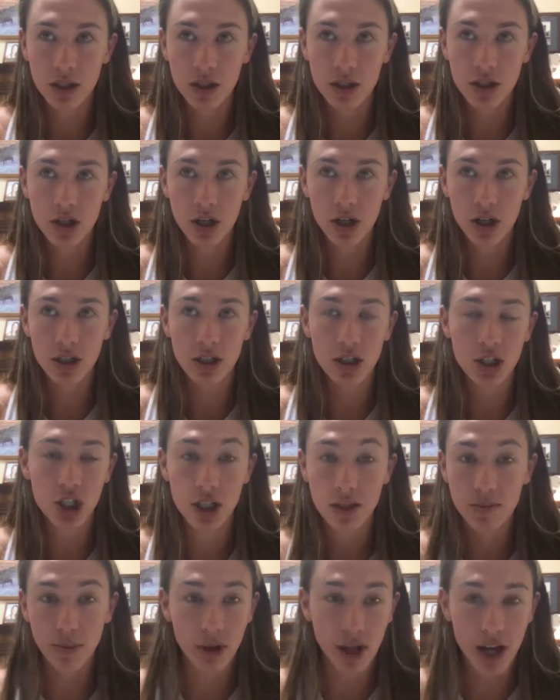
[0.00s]
and started to
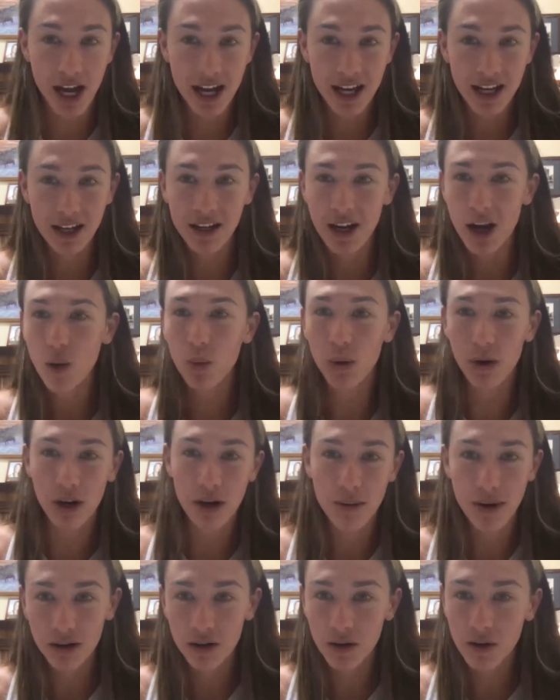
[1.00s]
just play and not worry
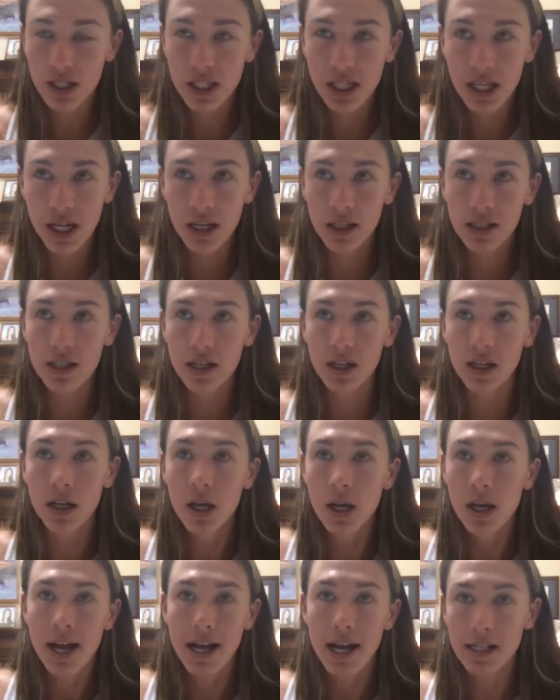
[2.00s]
about those things, and
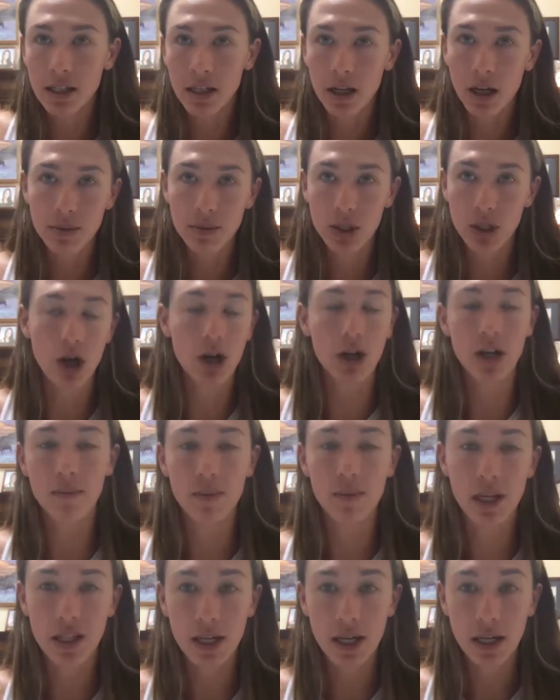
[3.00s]
ended up starting
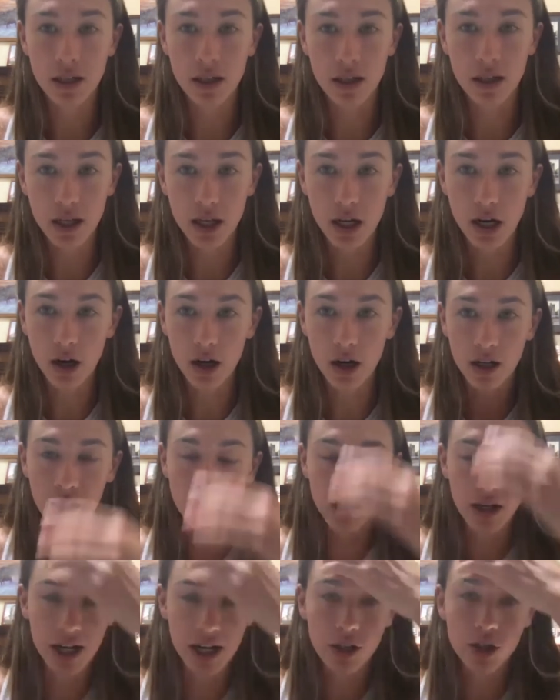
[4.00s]
by the end of the year and in
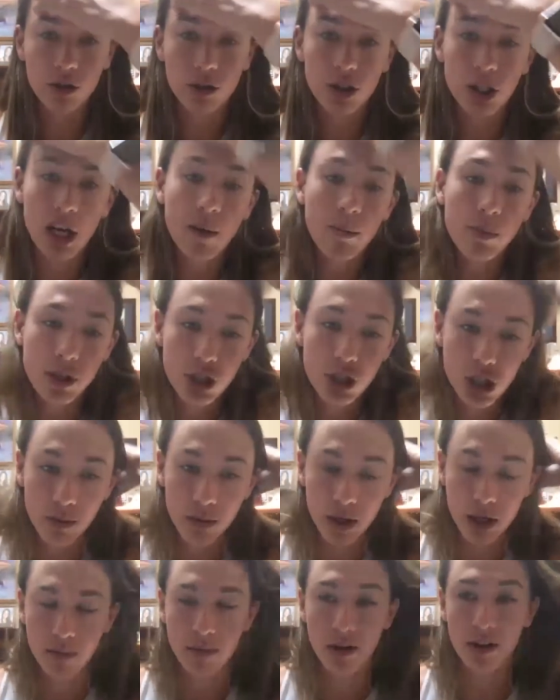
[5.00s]
the national
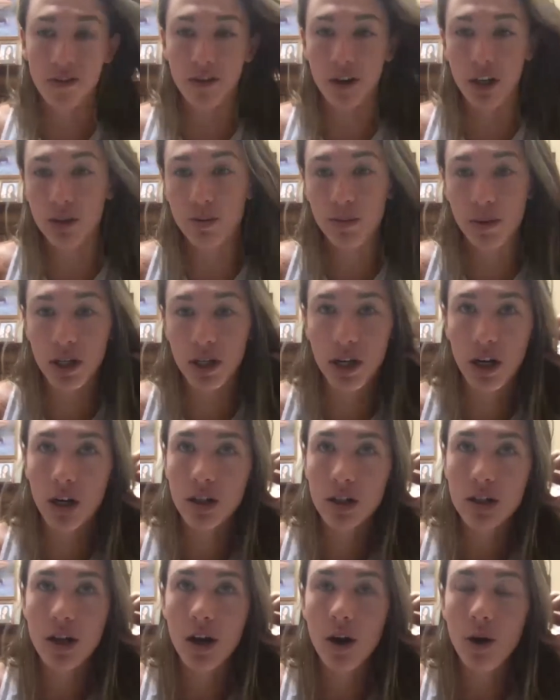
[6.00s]
championship game my freshman
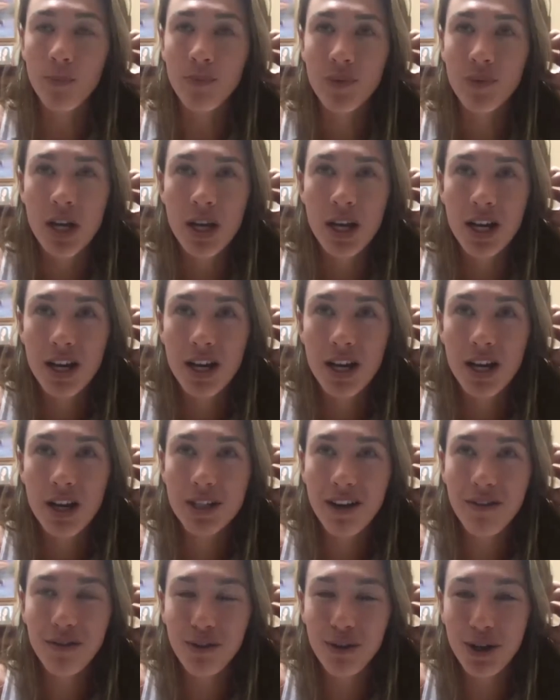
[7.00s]
year. So it was
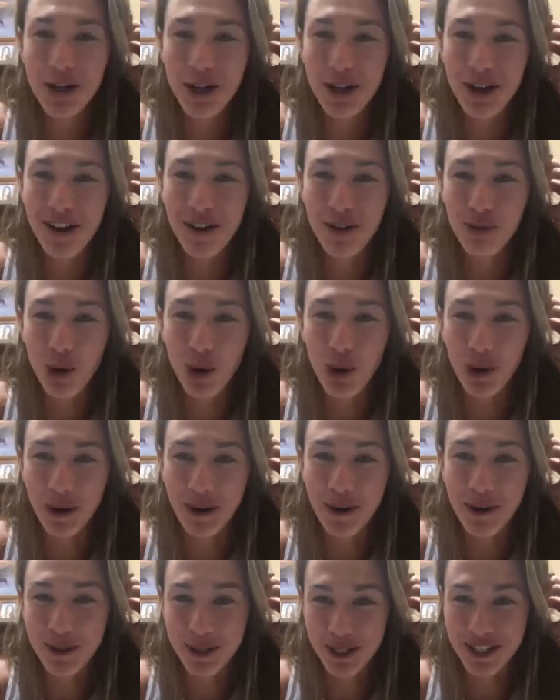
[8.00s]
definitely a
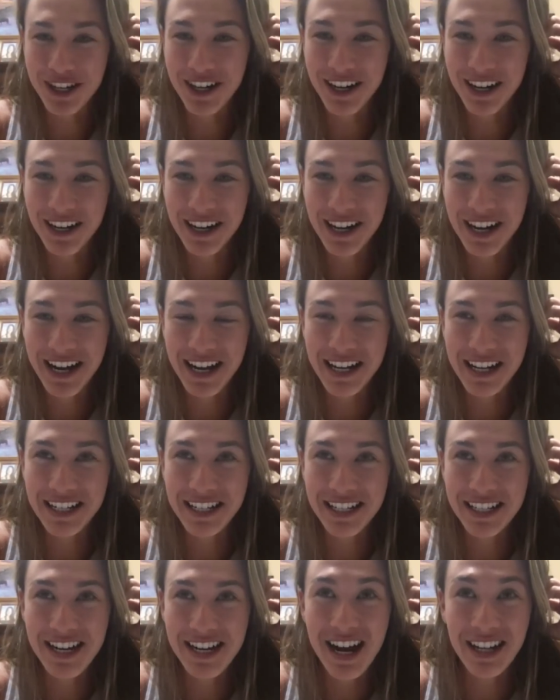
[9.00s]
roller coaster,
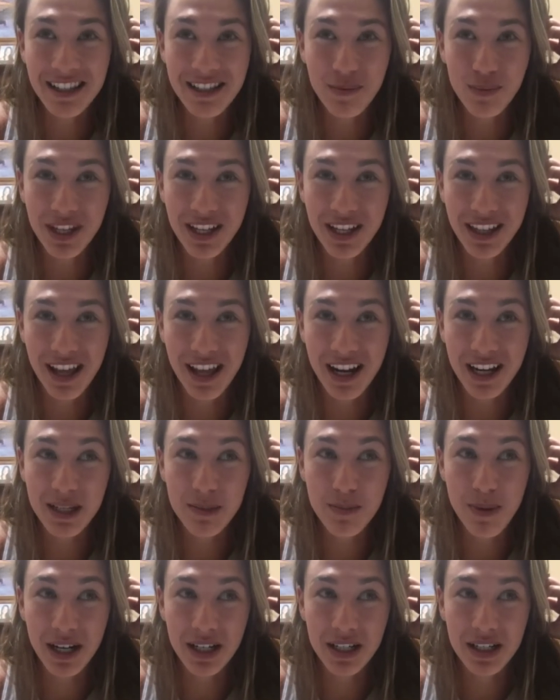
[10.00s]
and not something
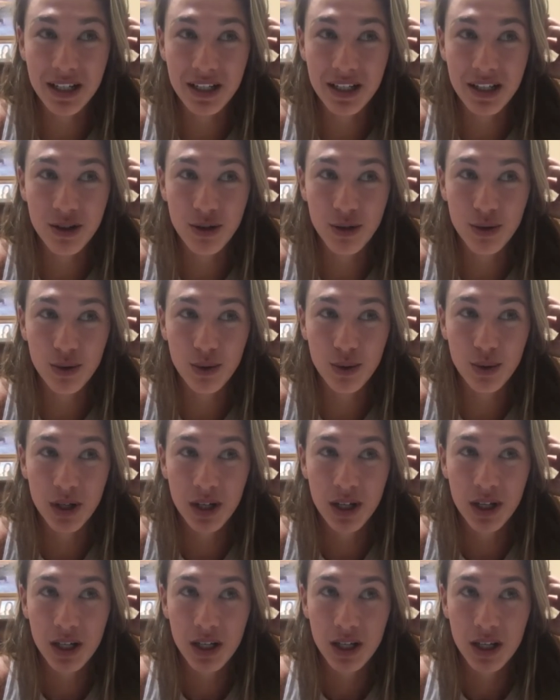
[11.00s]
that I expected
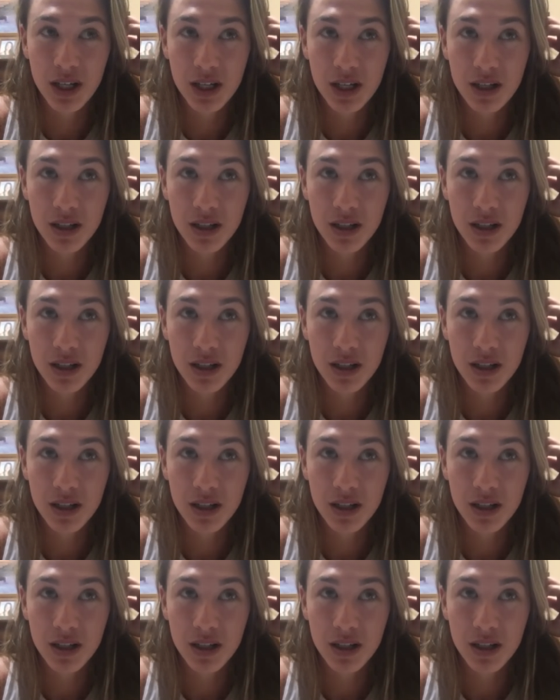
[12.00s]
to,